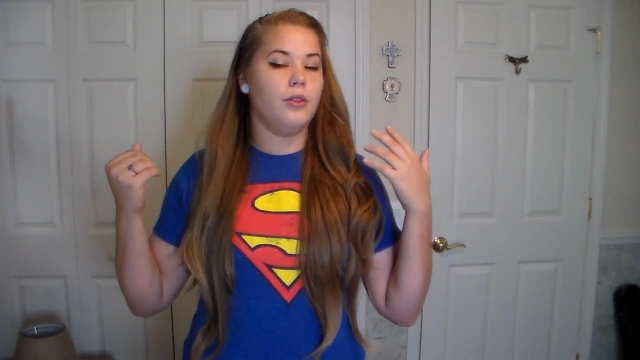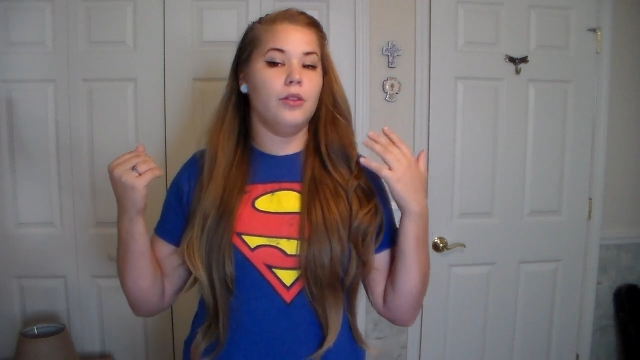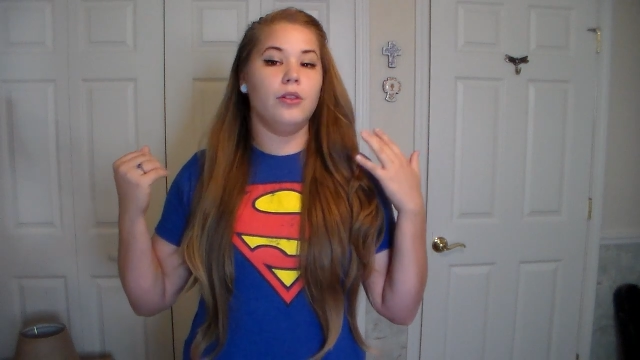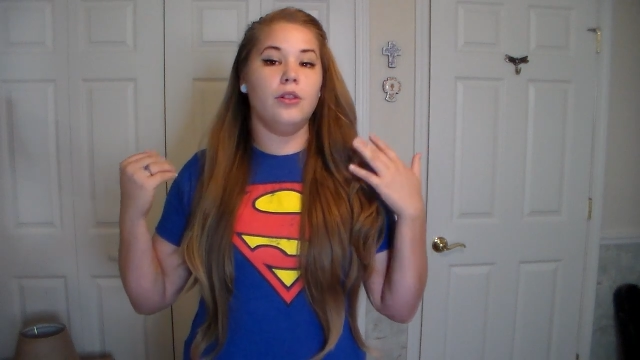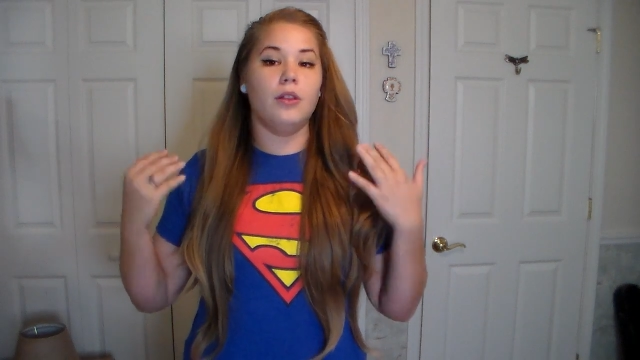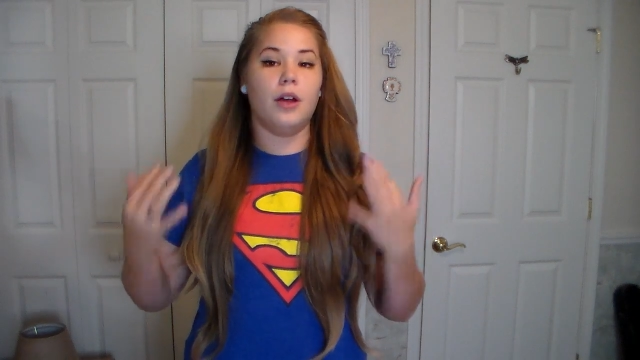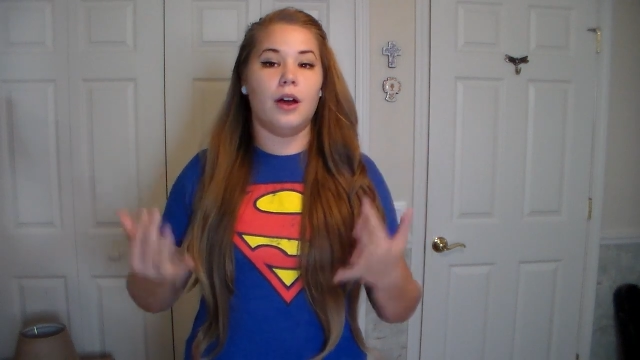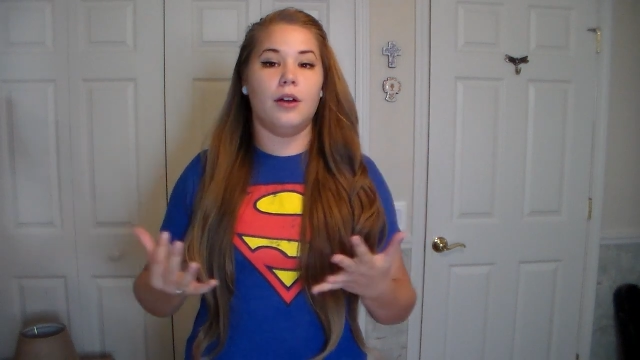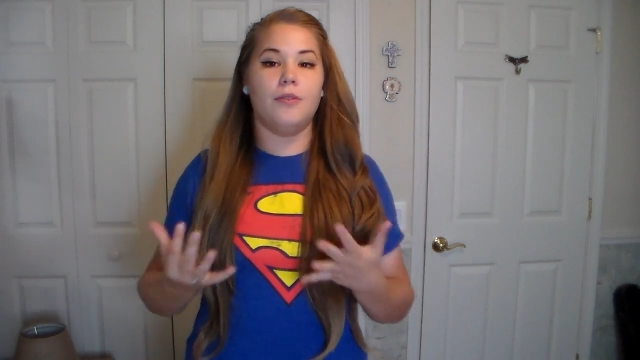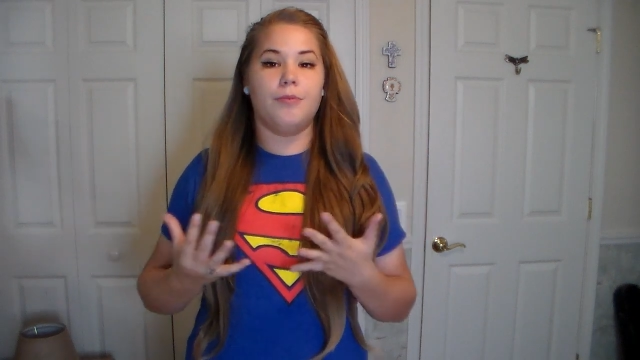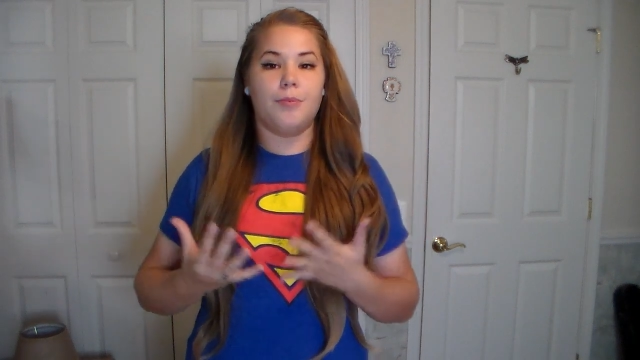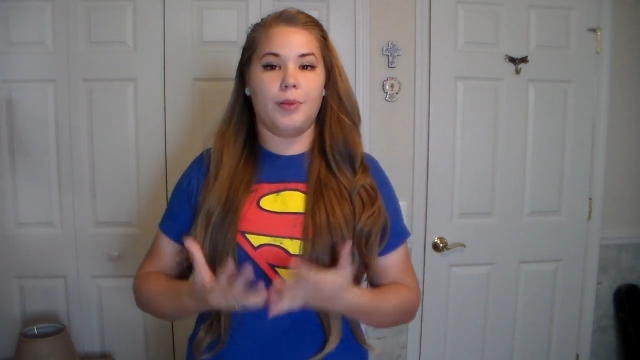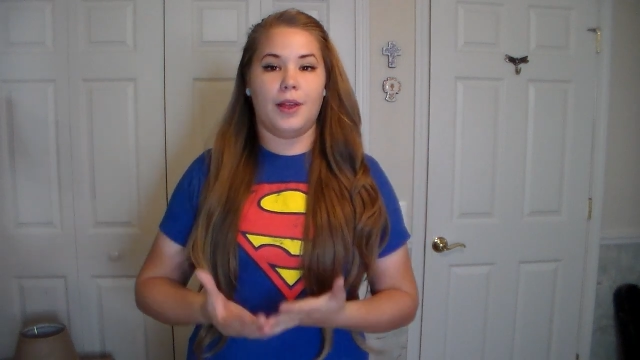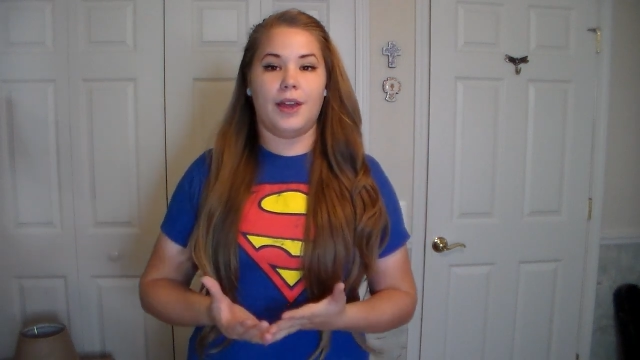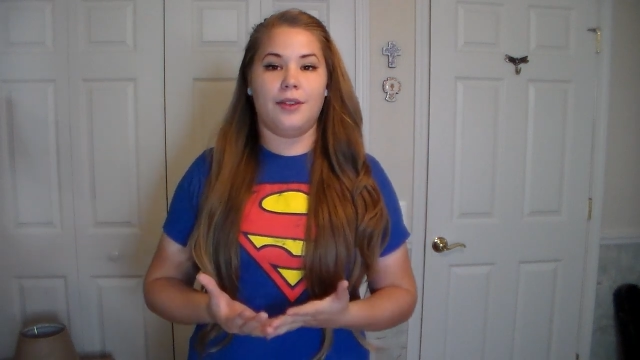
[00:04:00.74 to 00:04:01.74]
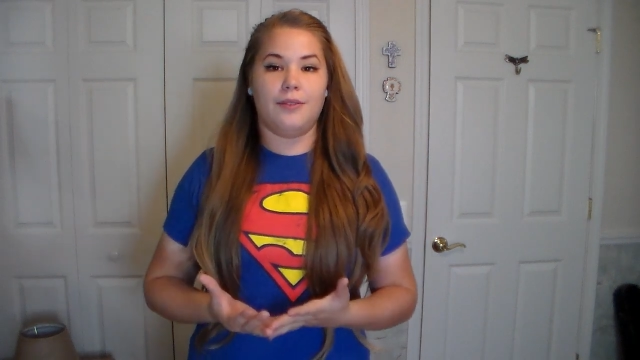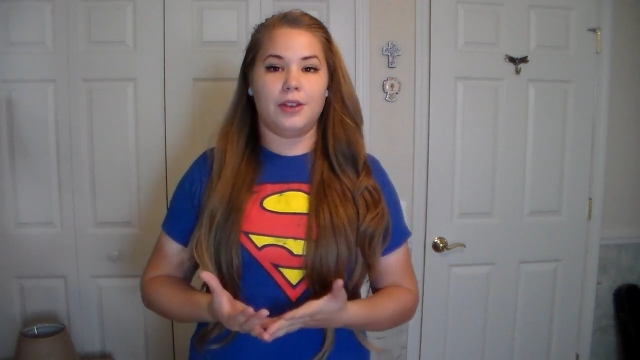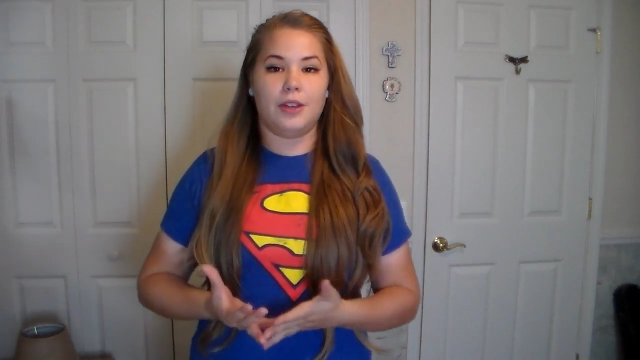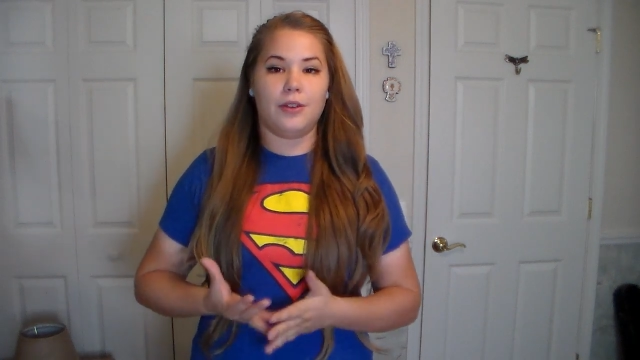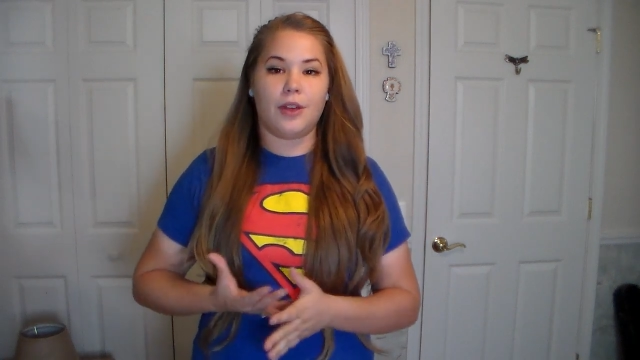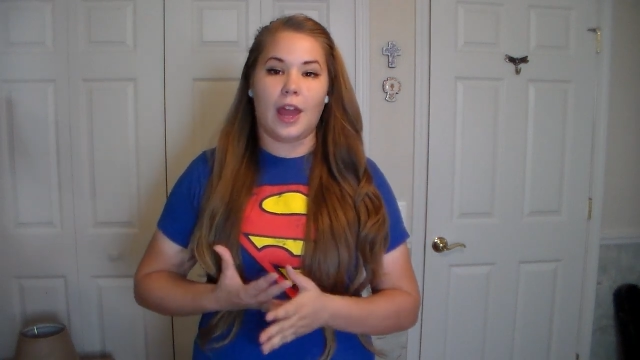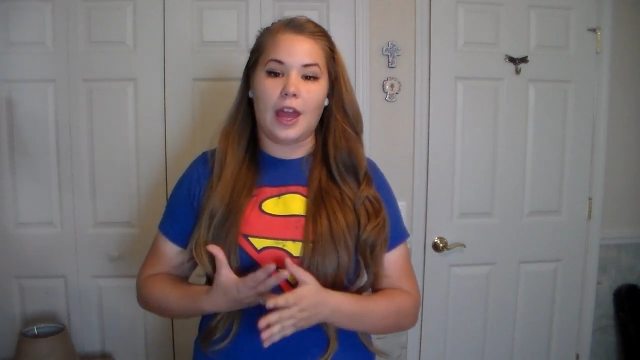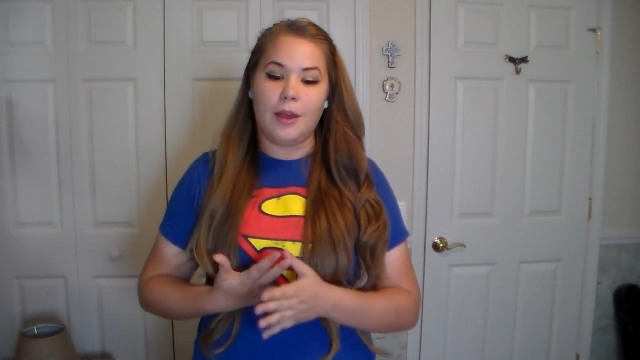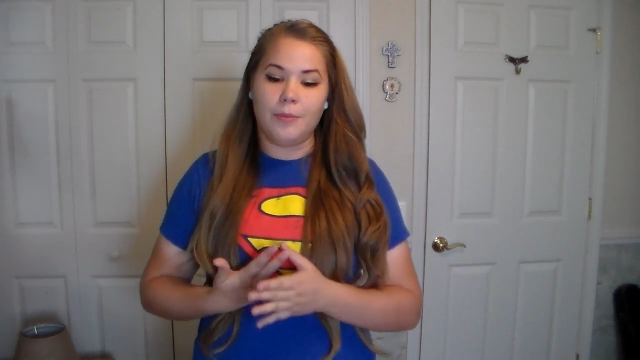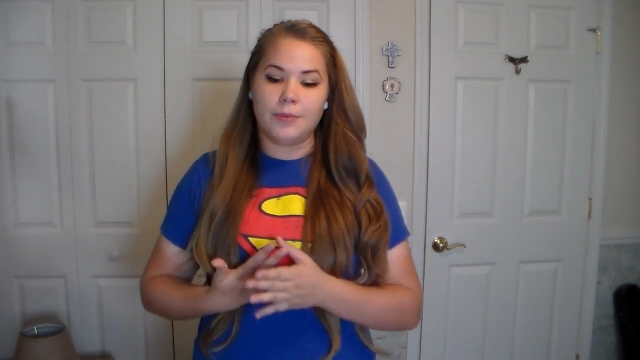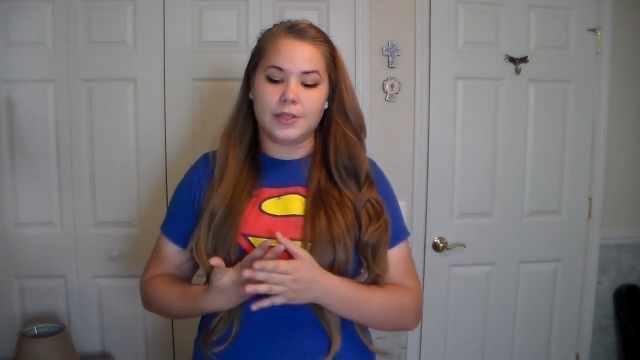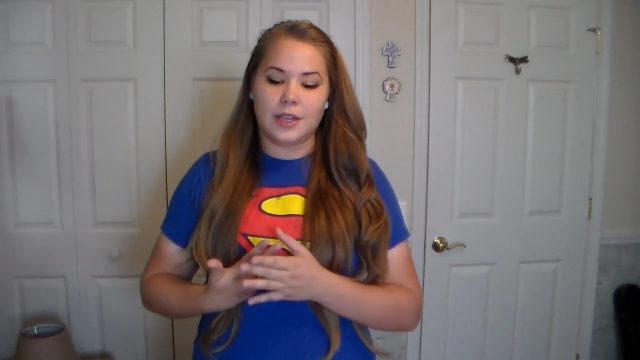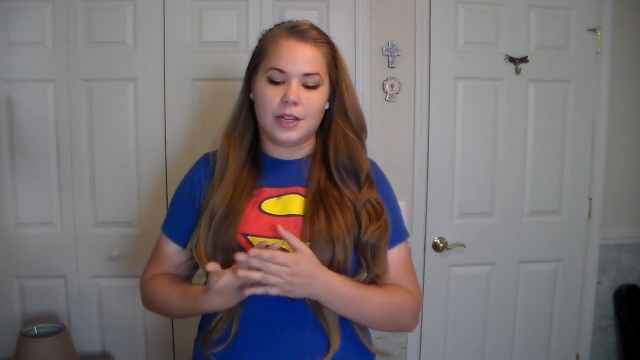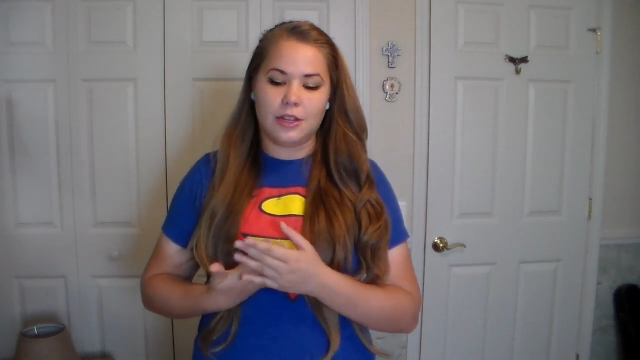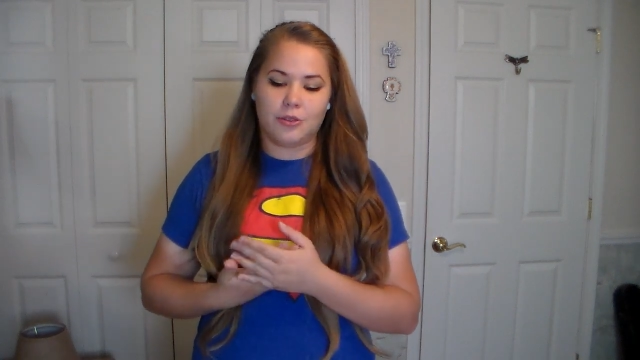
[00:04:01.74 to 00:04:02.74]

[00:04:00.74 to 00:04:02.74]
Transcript: love playing video games and